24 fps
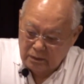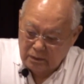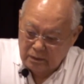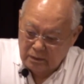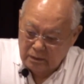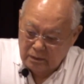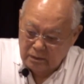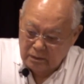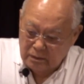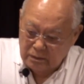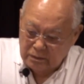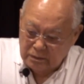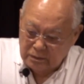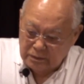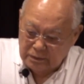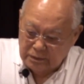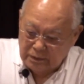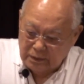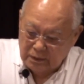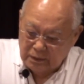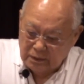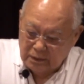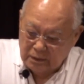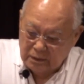there's
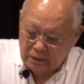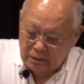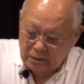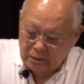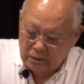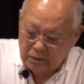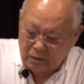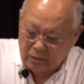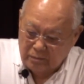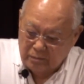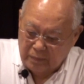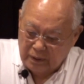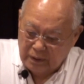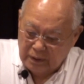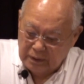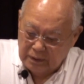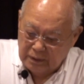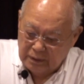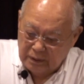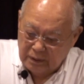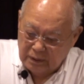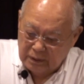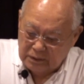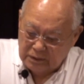uh,
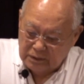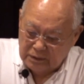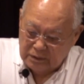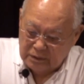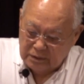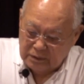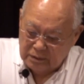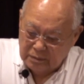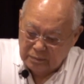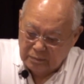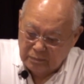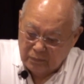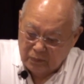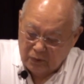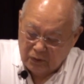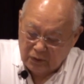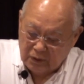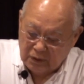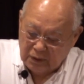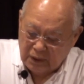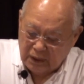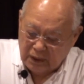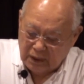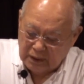nobody that's more
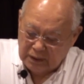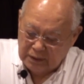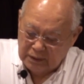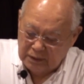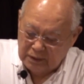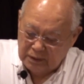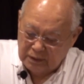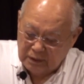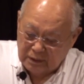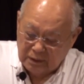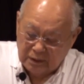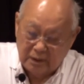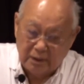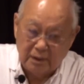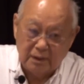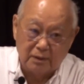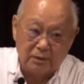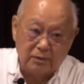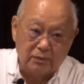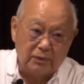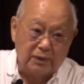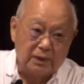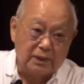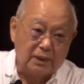cocky than a
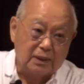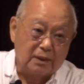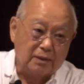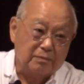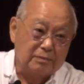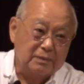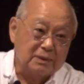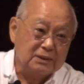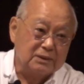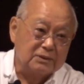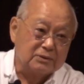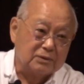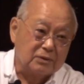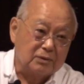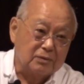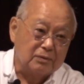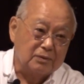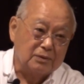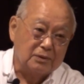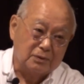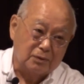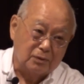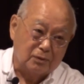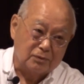kid out of am in school.
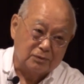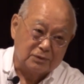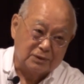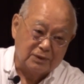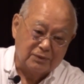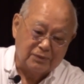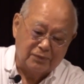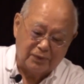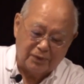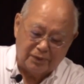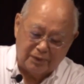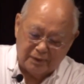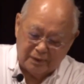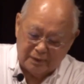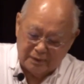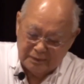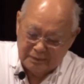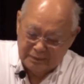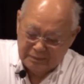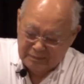He knows everything.